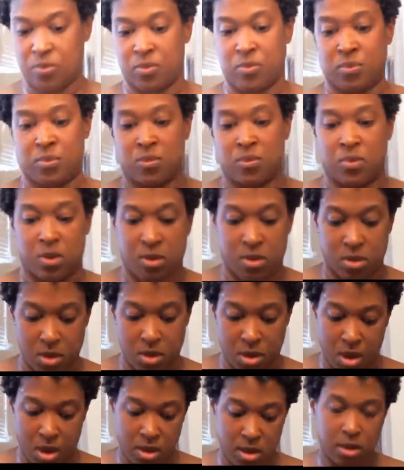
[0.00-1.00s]
I think
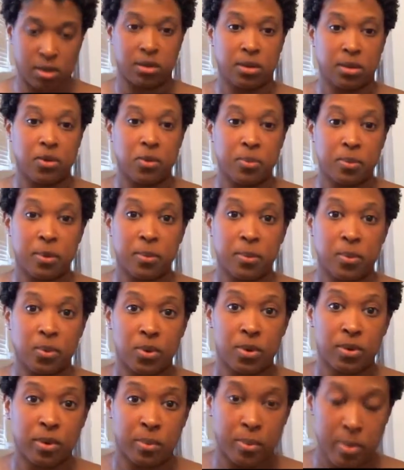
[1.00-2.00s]
I need a little bit more
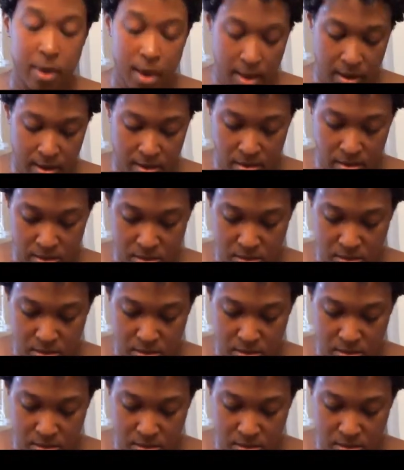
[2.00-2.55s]
in the back.